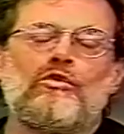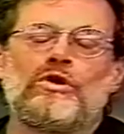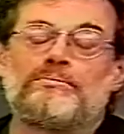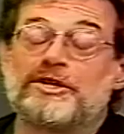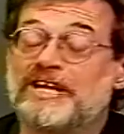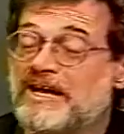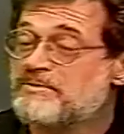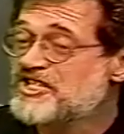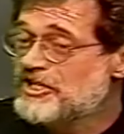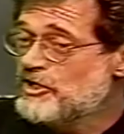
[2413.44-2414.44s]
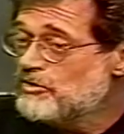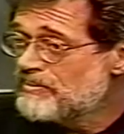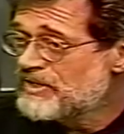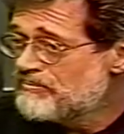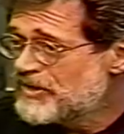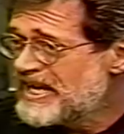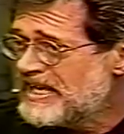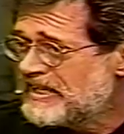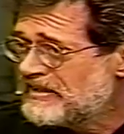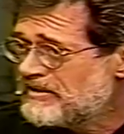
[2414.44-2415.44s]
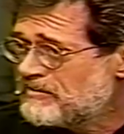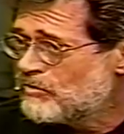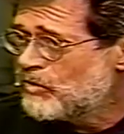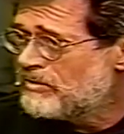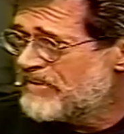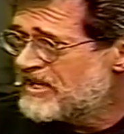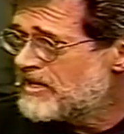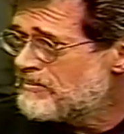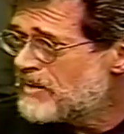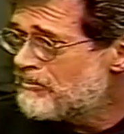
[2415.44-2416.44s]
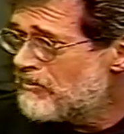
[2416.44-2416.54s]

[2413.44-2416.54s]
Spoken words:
Well, perhaps the human brain will become a